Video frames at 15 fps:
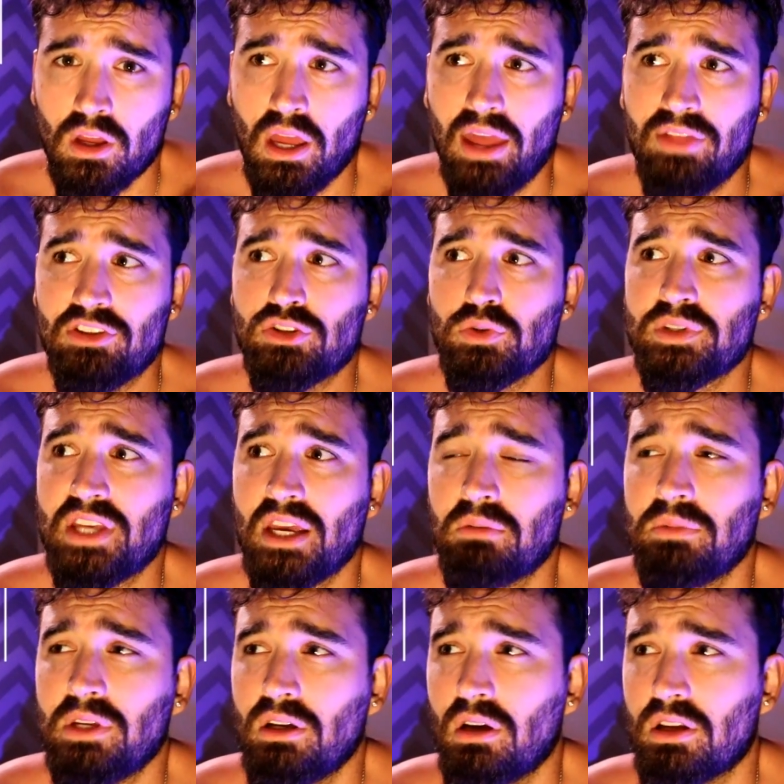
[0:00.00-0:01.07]
And this would
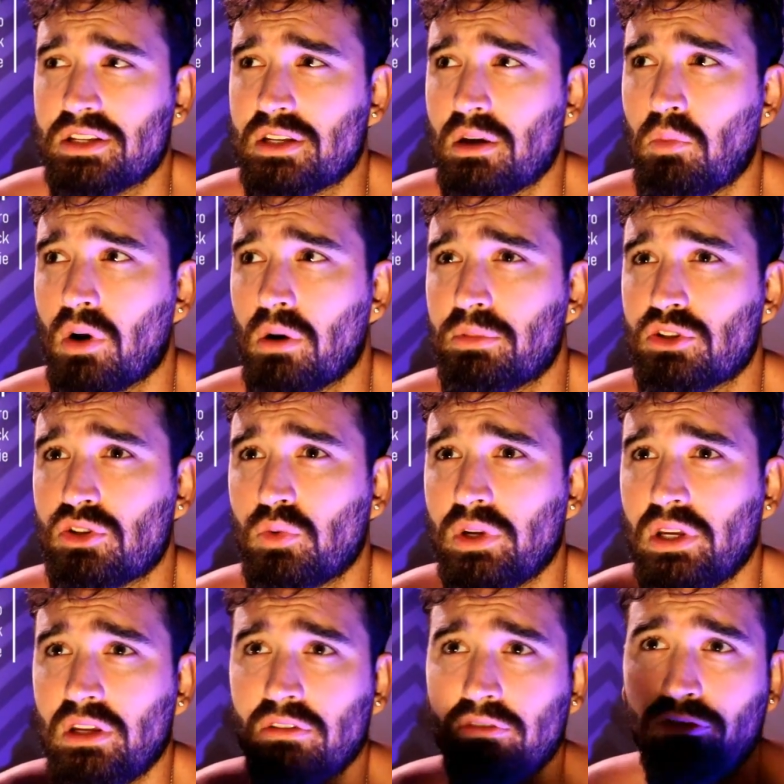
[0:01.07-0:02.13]
take me somewhere
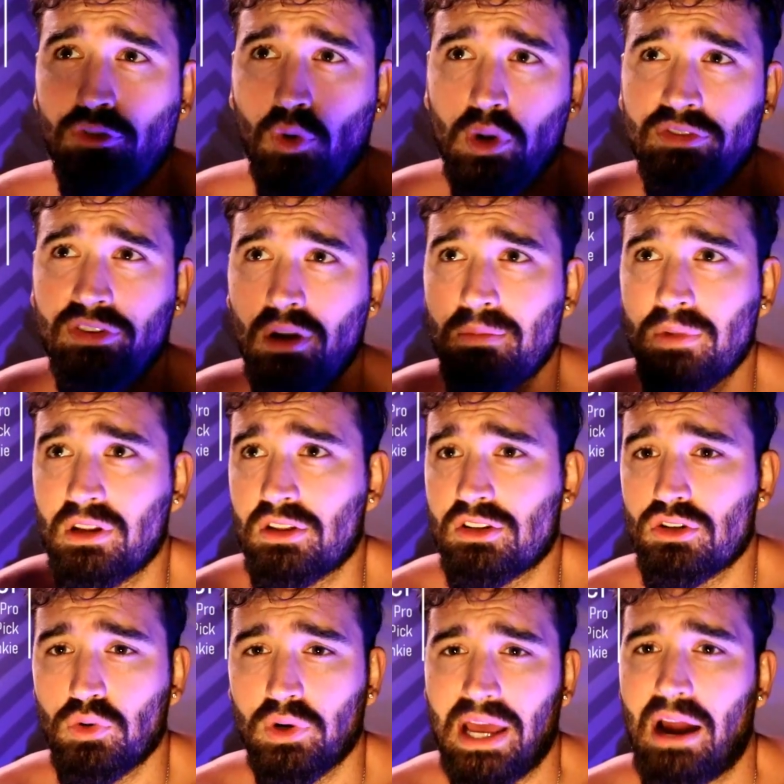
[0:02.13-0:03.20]
between 45 minutes
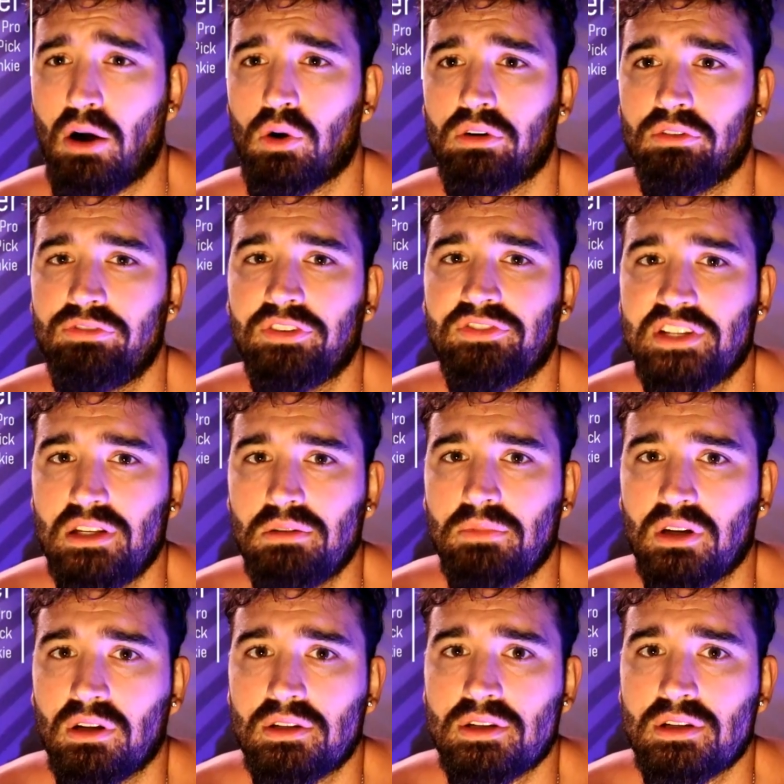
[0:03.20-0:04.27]
to an hour and 15
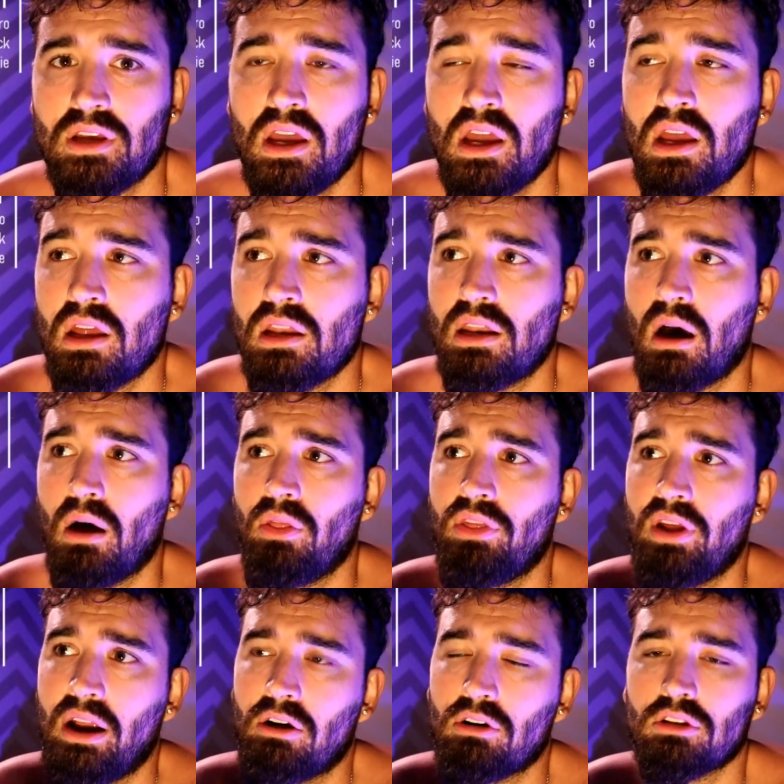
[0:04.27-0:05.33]
minutes. Now,
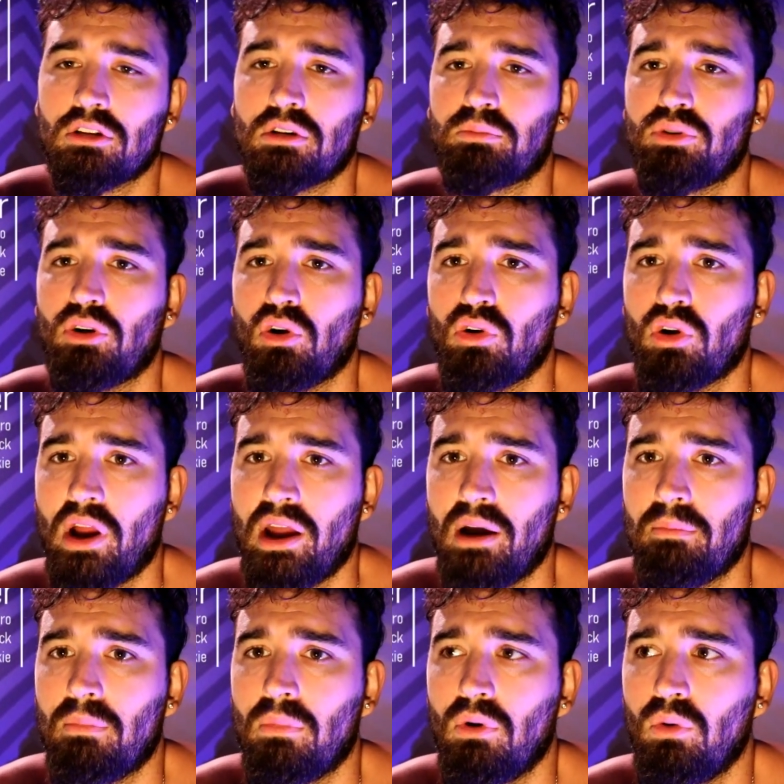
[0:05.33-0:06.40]
the Air Alert
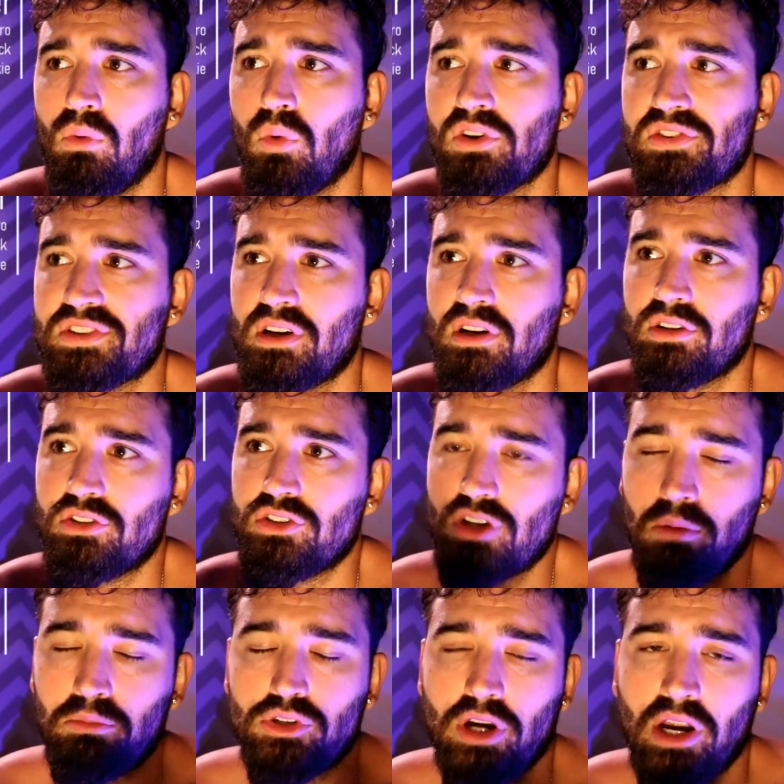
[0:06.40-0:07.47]
program was a
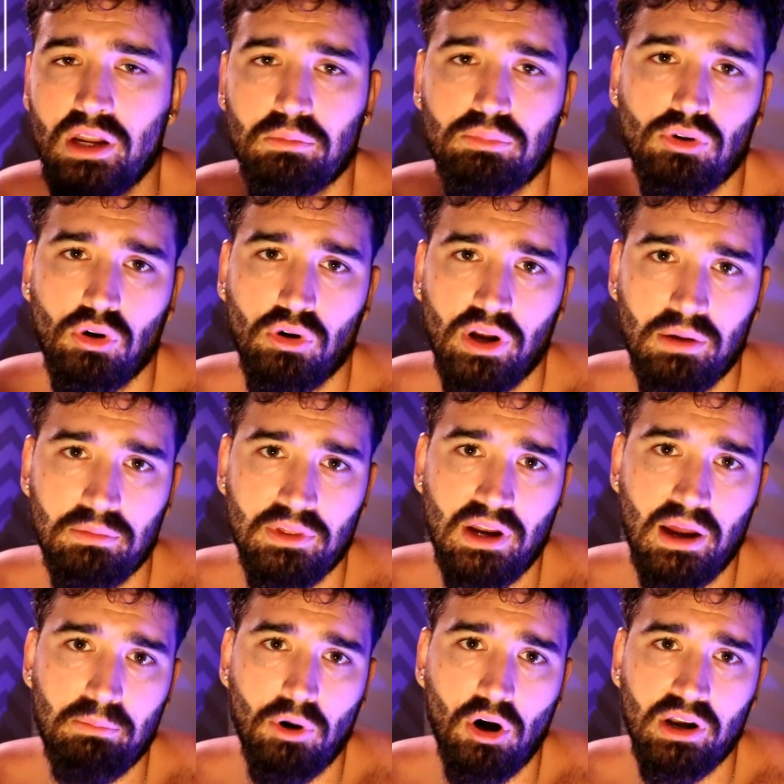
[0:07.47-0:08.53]
jump training program that
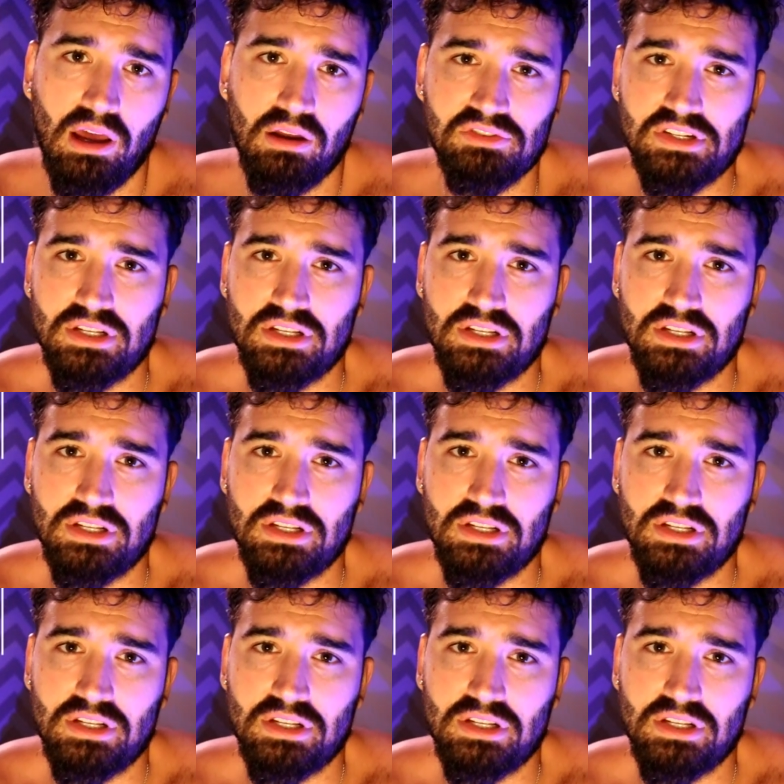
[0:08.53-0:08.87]
I bought out of